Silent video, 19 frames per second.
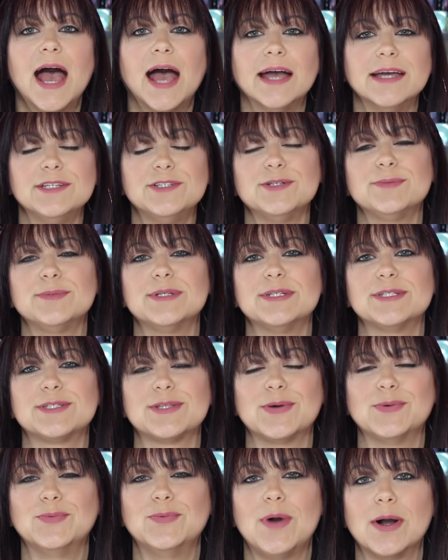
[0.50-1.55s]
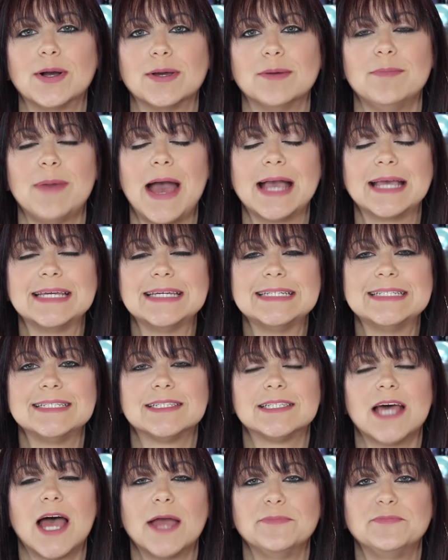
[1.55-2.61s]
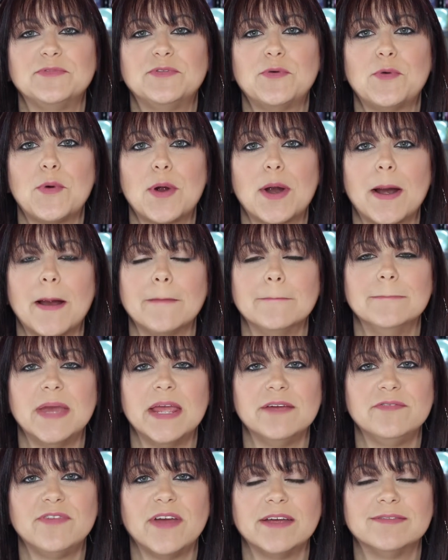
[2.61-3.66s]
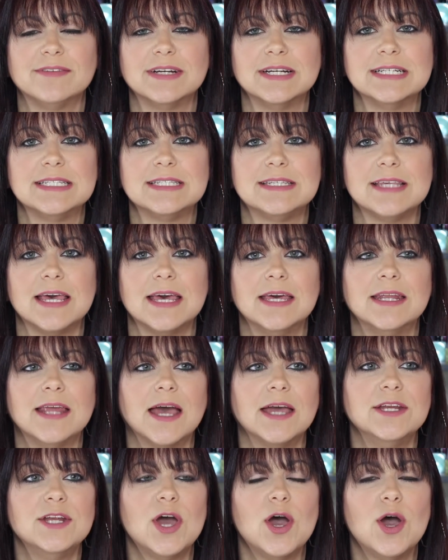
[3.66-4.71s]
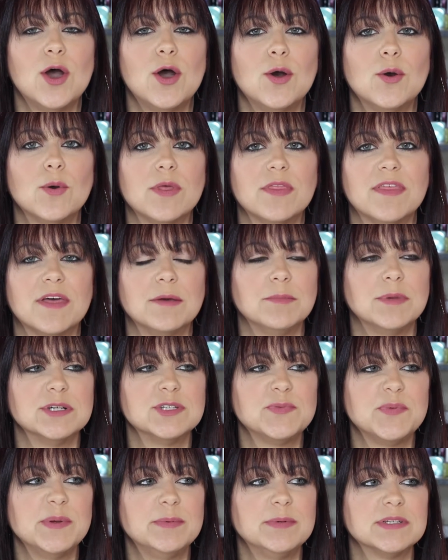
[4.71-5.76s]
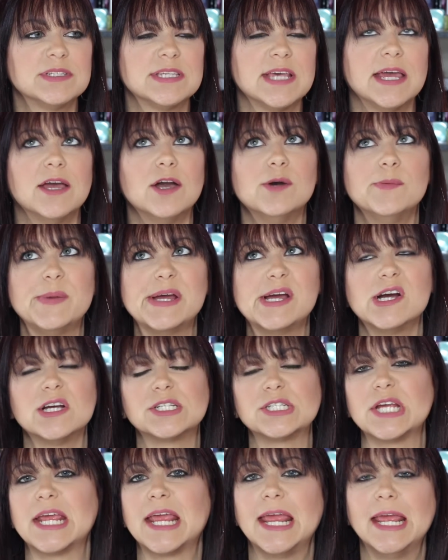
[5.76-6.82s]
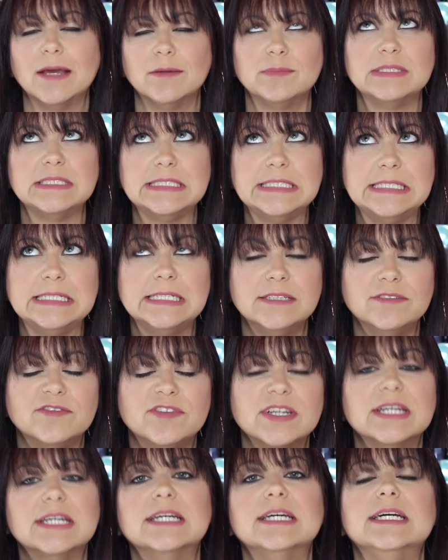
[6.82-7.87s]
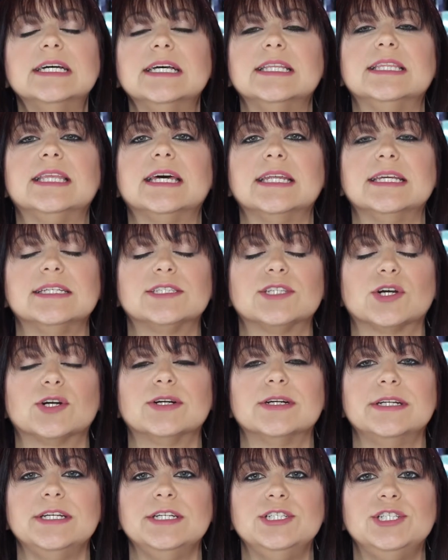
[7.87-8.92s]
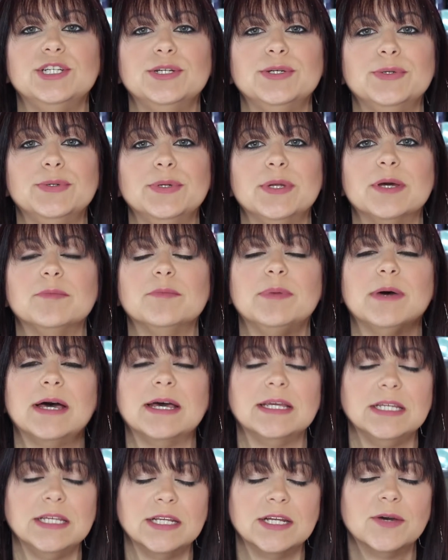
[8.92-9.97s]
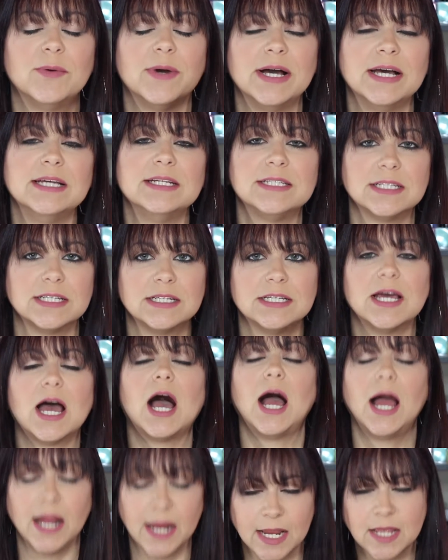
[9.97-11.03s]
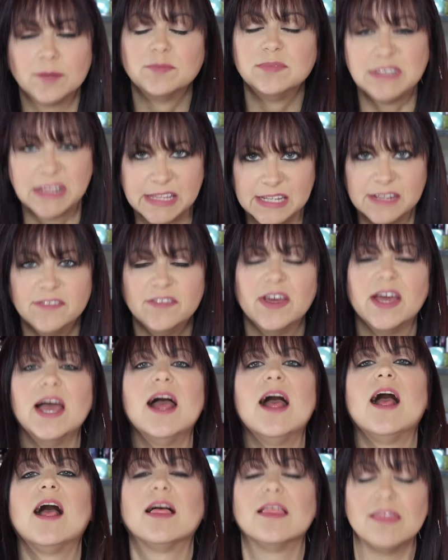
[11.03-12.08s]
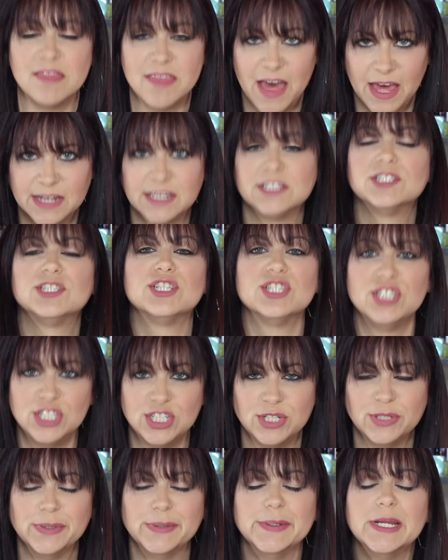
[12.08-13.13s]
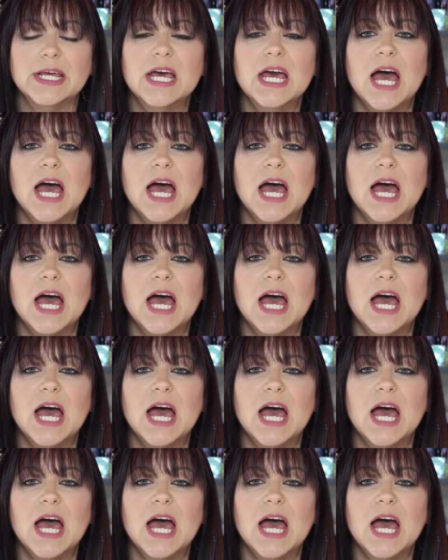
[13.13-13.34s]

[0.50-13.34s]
Hi Dreamers, welcome back. It is time for May favorites, and I know that most people say, oh my gosh, I can't believe that it's already June, but you know what? I can believe that it's June.